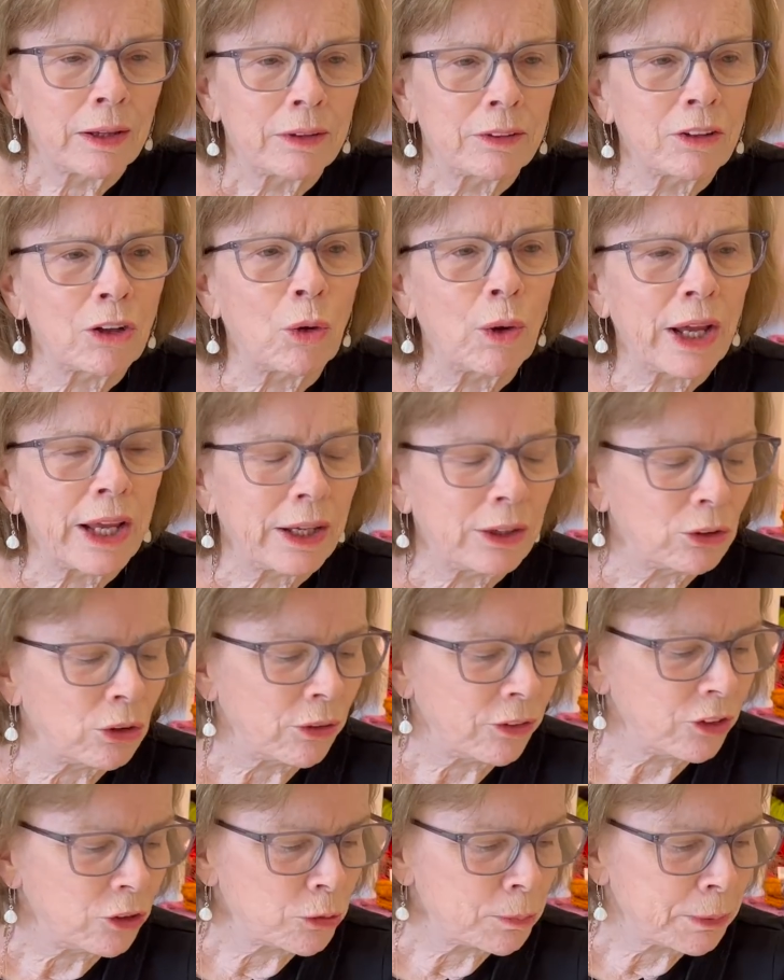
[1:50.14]
So I had all
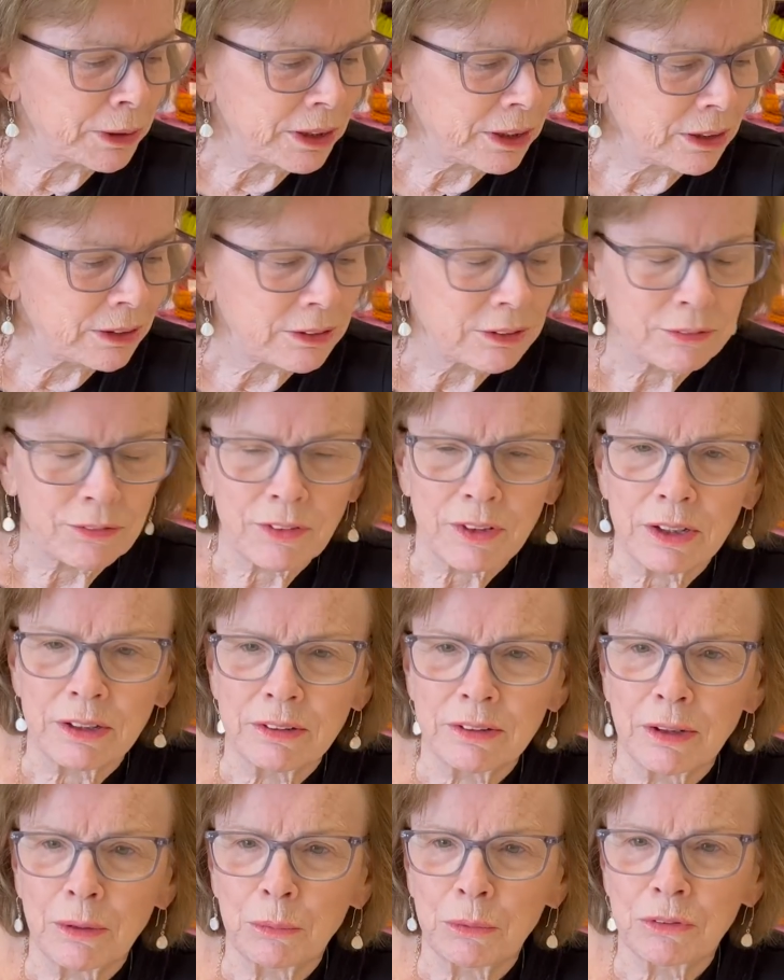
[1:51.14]
these plans of
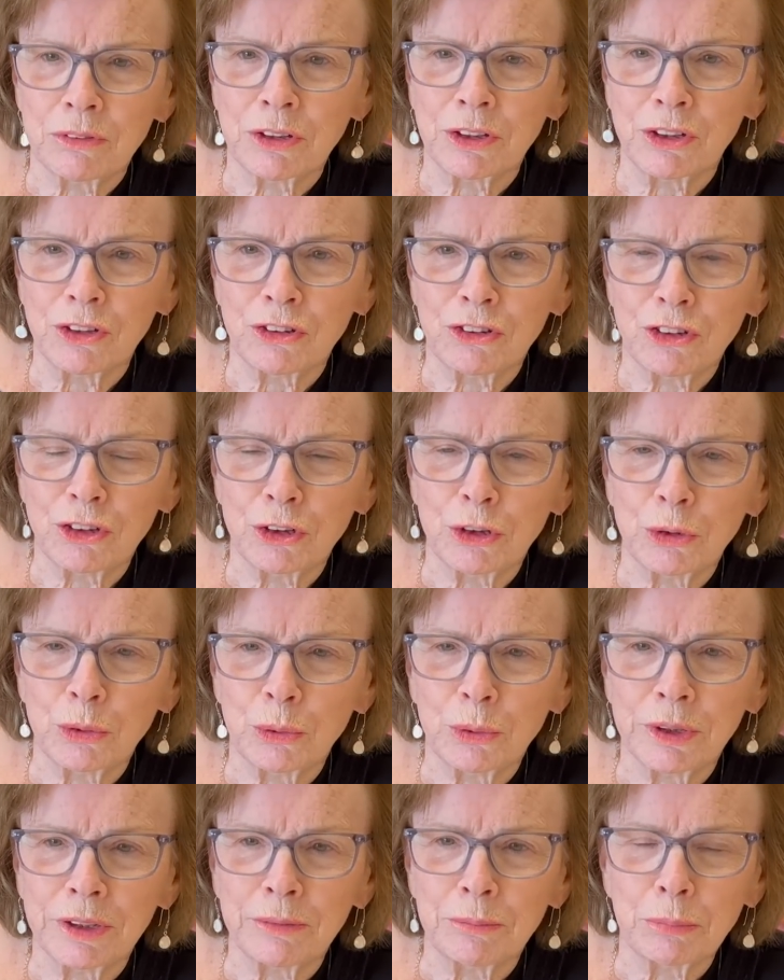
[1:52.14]
things I was going to
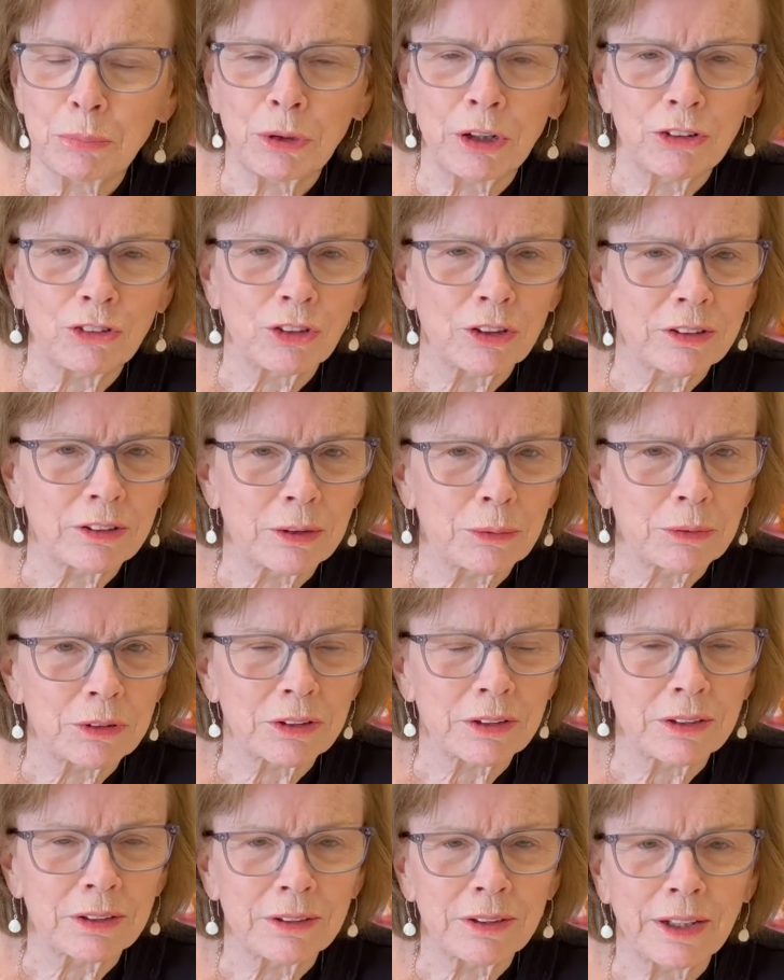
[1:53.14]
do and projects I was
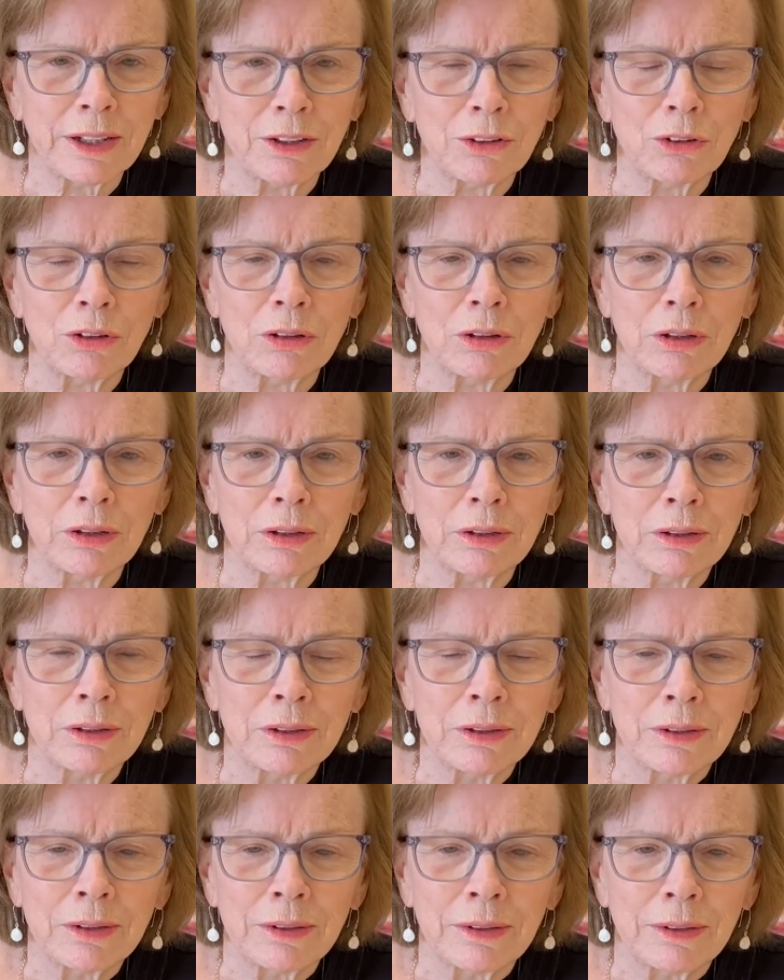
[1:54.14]
going to take on,
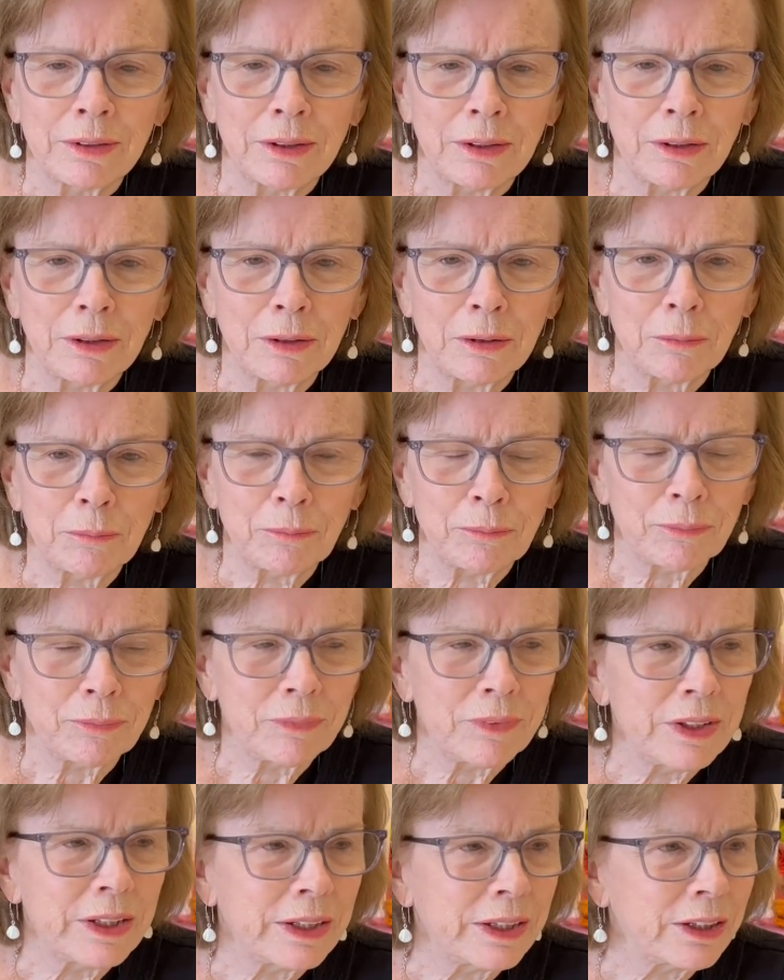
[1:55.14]

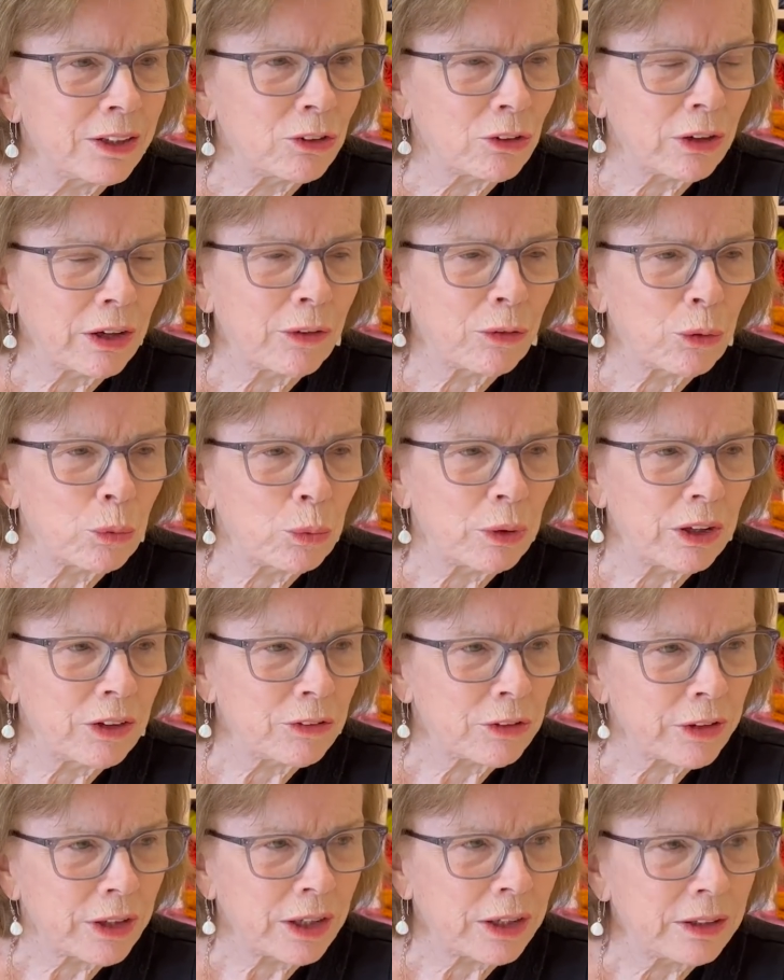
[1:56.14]
knitting or otherwise.
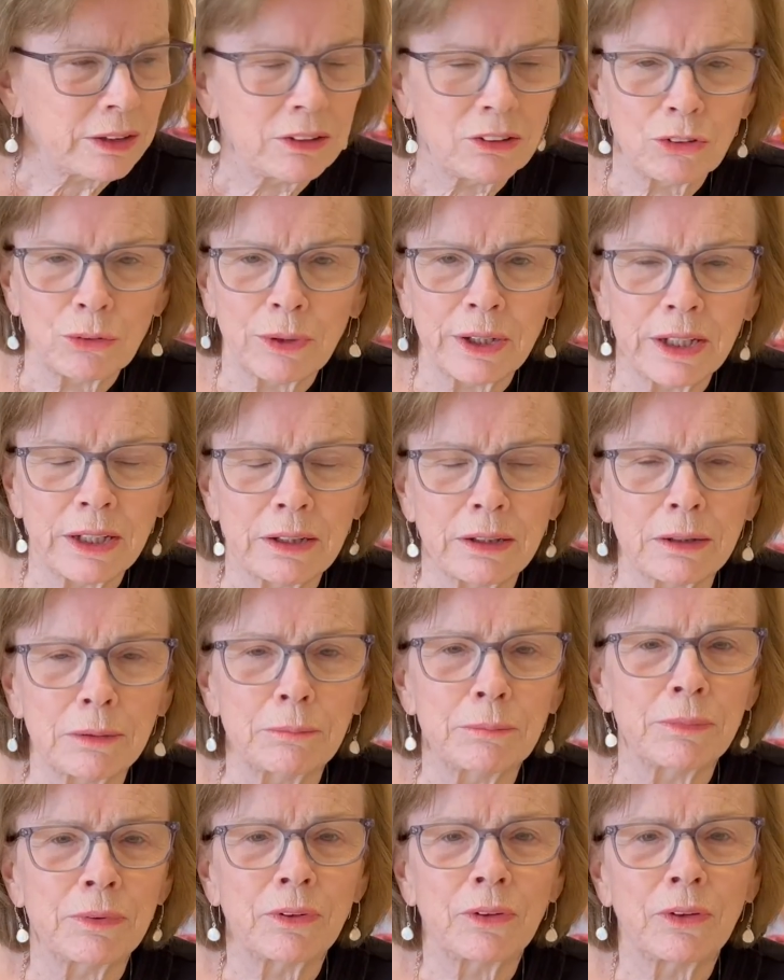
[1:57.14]
I didn't do any of them.